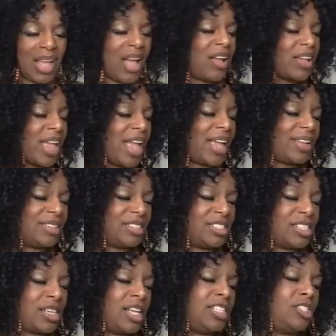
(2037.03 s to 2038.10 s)
Okay,
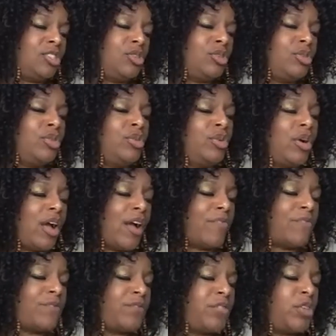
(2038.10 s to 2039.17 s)
so let's do a
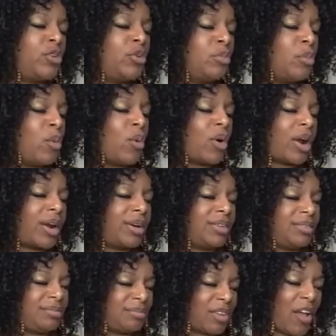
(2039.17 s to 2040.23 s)
few more.
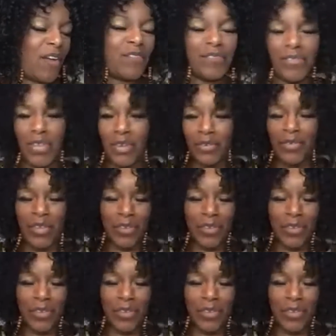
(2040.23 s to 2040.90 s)
A few